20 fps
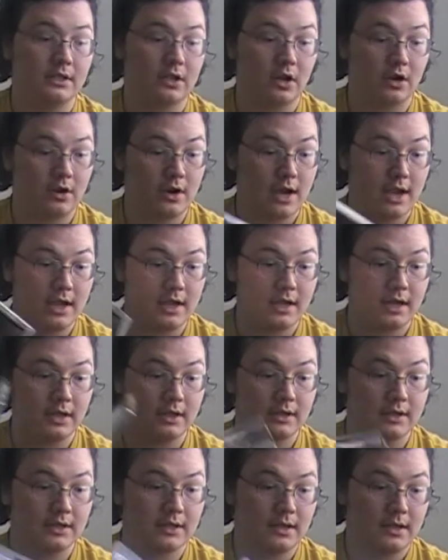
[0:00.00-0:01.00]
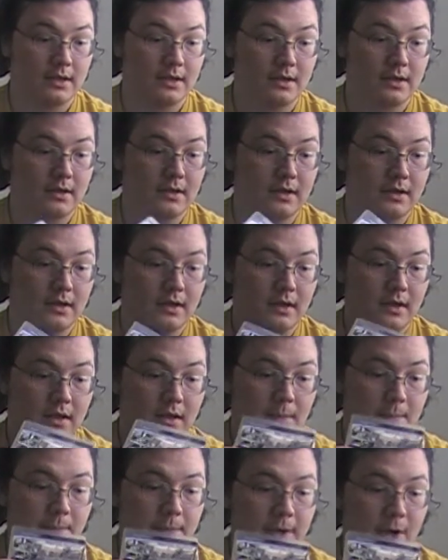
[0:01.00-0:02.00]
All right, because
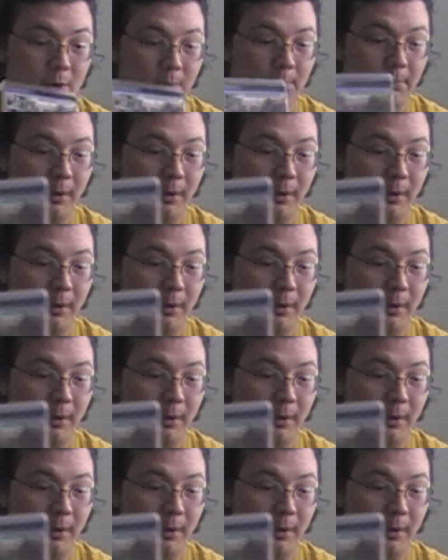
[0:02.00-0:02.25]
you know,